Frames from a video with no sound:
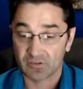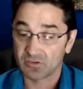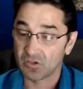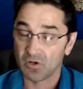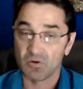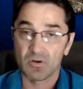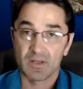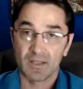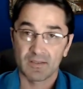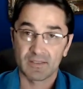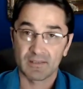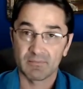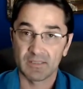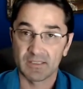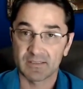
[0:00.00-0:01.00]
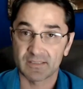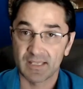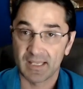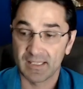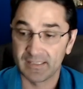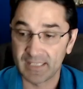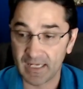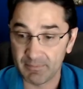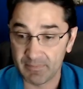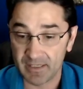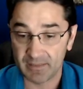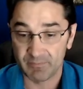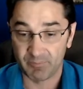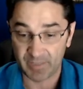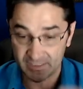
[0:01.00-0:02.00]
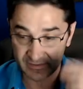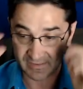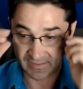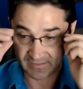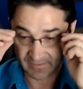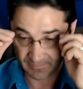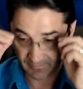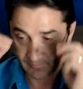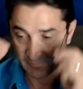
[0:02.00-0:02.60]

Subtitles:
So that means they mean business.